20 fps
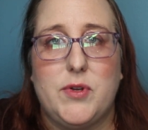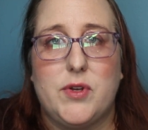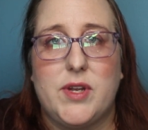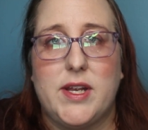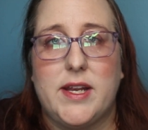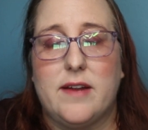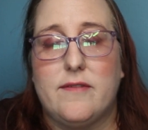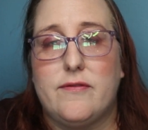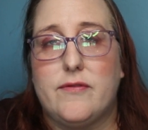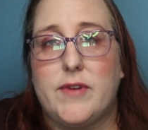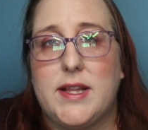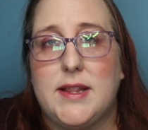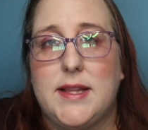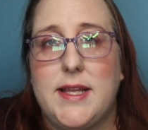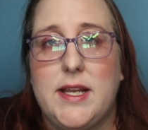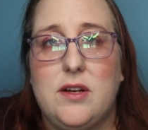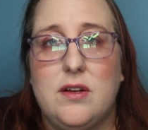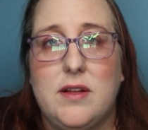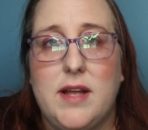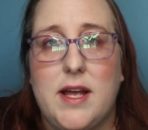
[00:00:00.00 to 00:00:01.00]
You can get free
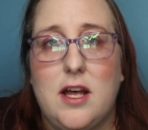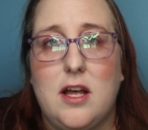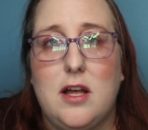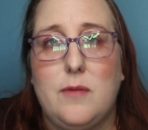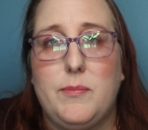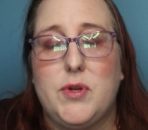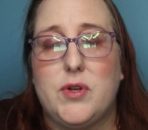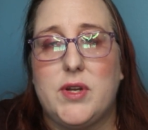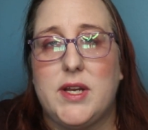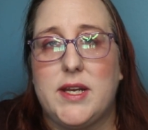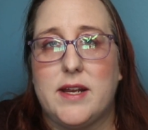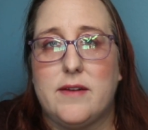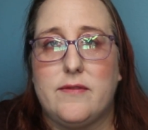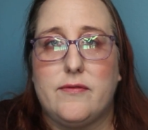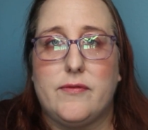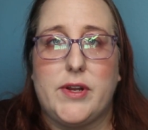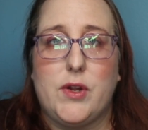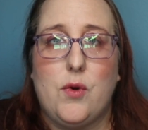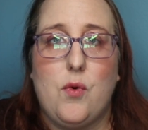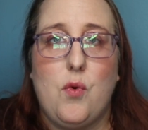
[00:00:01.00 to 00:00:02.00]
legal help, you can get
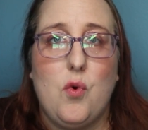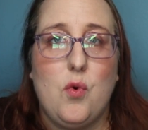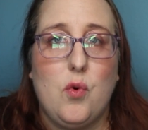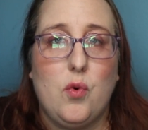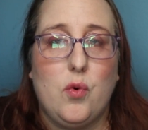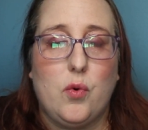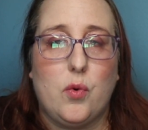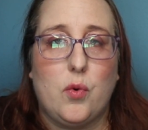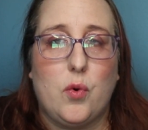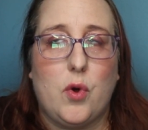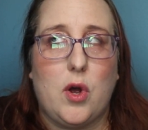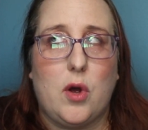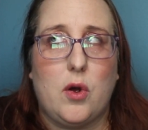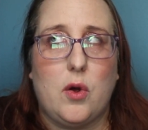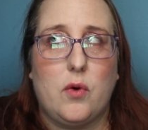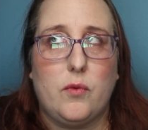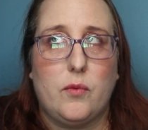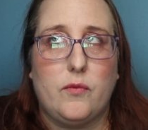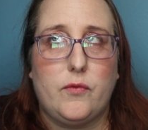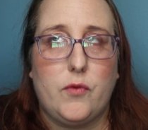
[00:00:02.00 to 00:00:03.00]
free
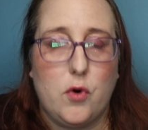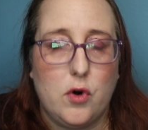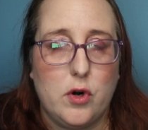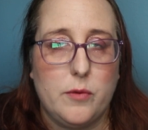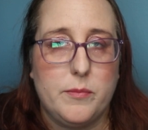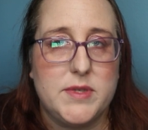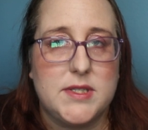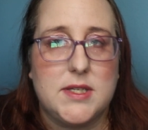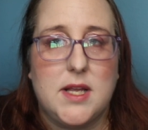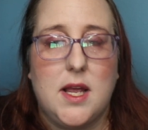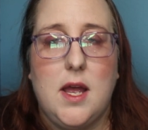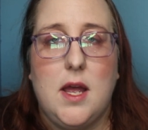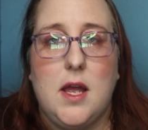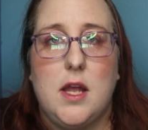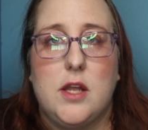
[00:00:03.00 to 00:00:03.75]
forms,